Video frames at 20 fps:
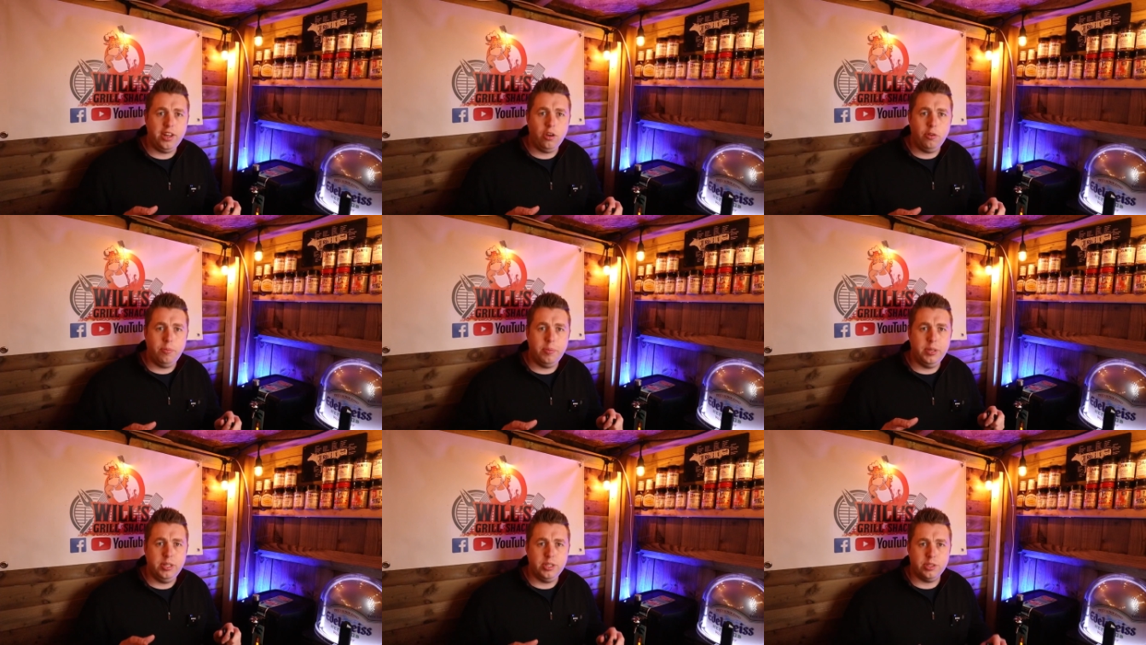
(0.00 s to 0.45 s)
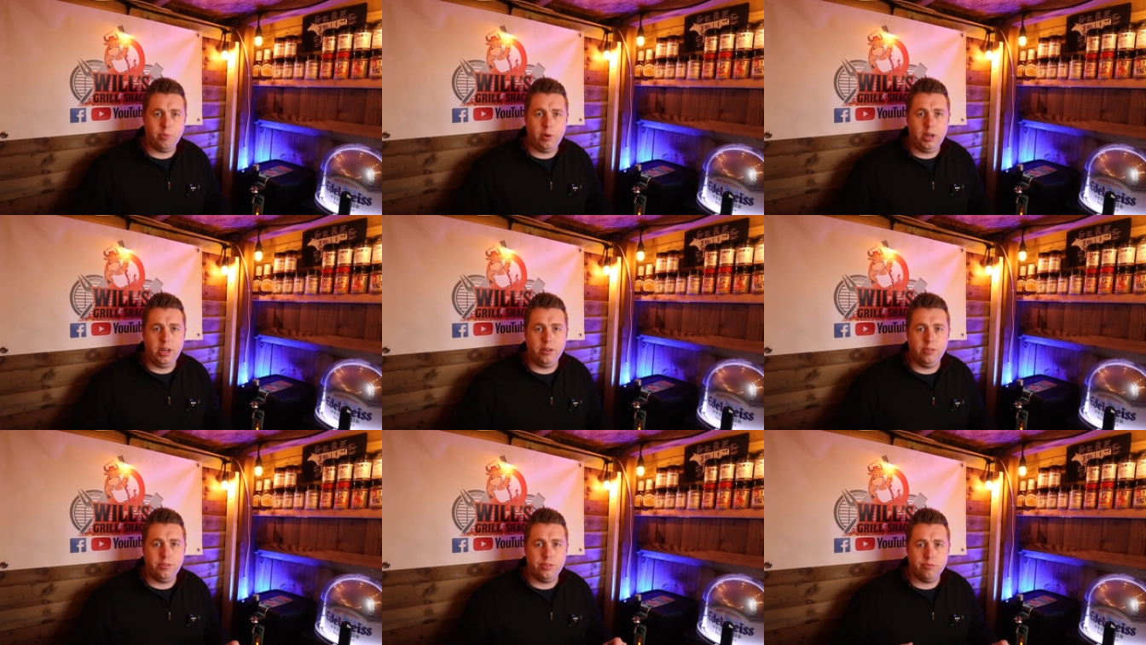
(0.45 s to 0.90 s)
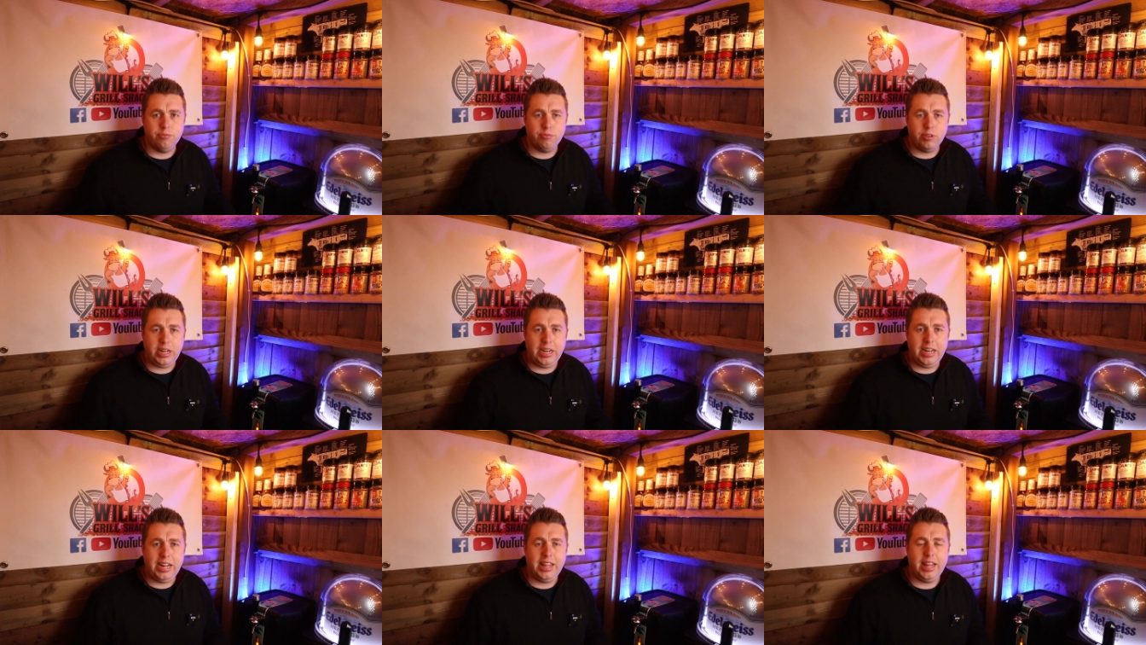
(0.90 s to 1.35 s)
open as well to
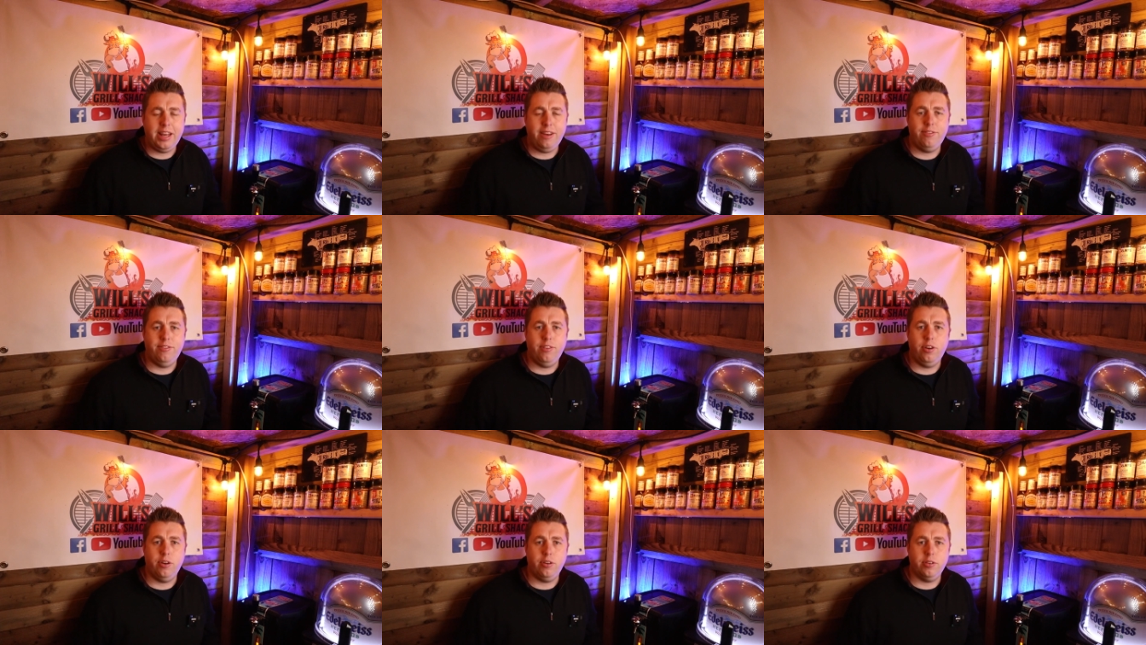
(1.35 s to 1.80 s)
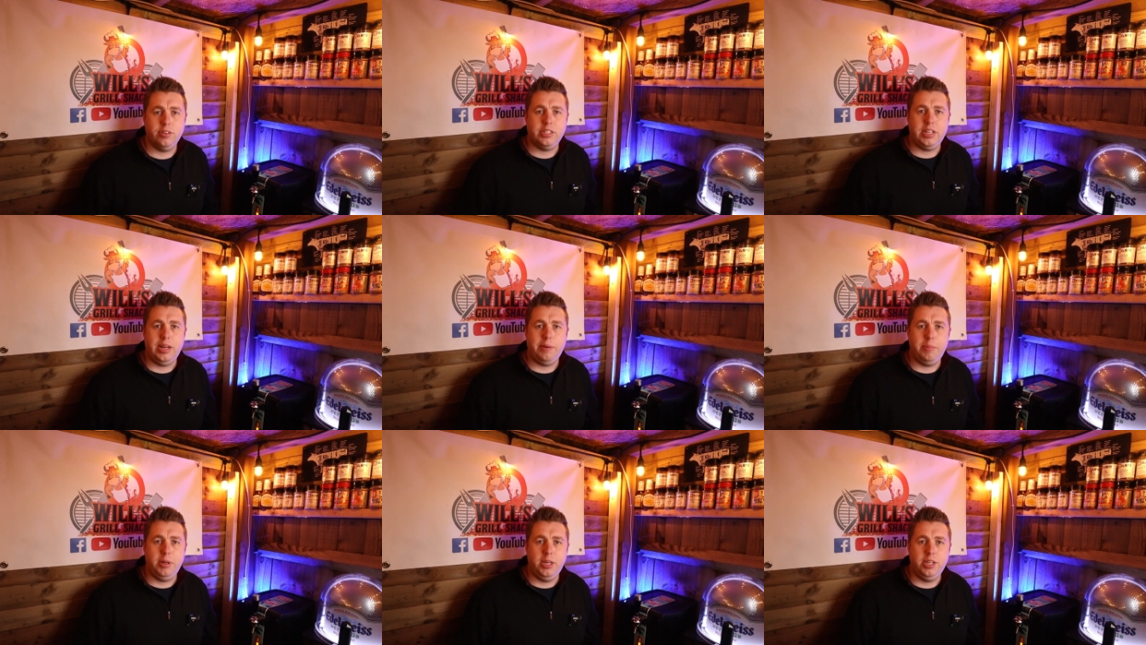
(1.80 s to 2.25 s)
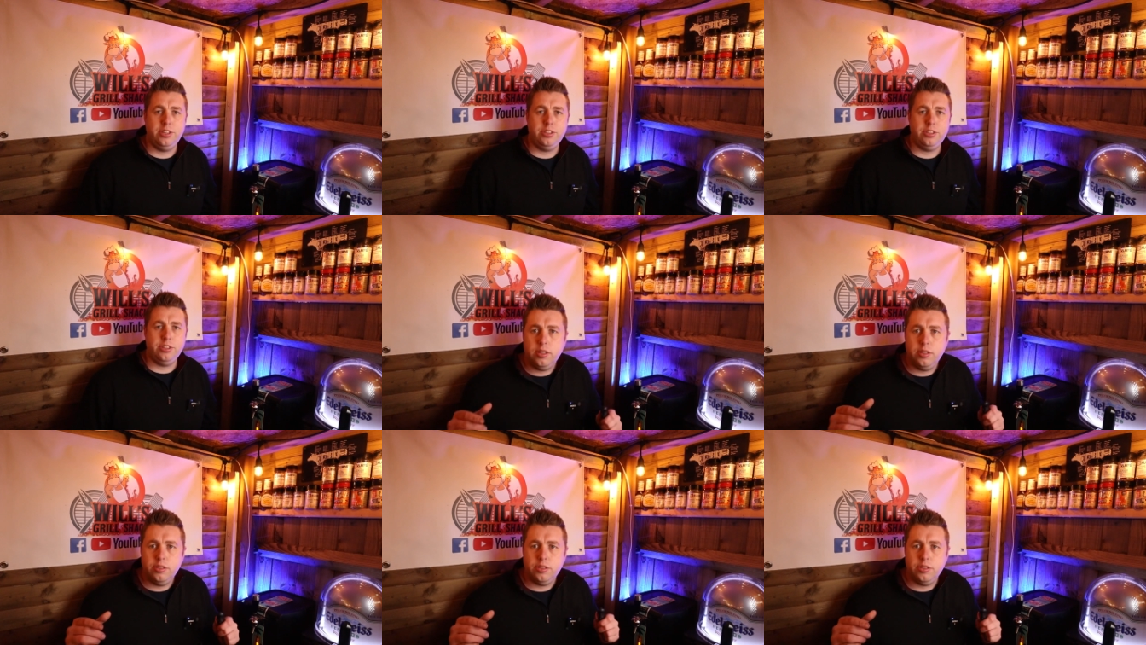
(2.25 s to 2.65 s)
really let that fire establish.